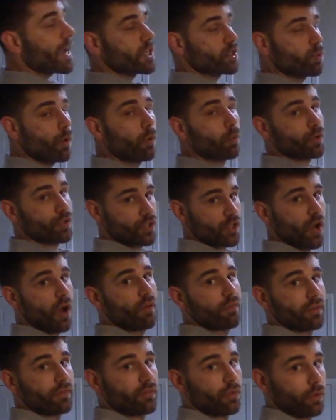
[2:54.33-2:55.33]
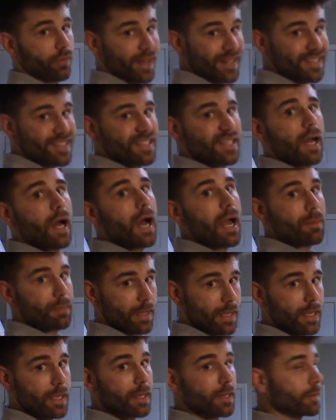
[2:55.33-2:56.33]
is what we're solving for. That's
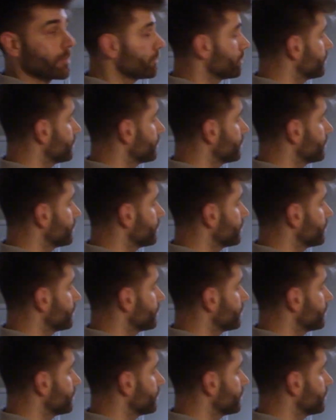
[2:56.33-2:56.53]
time in.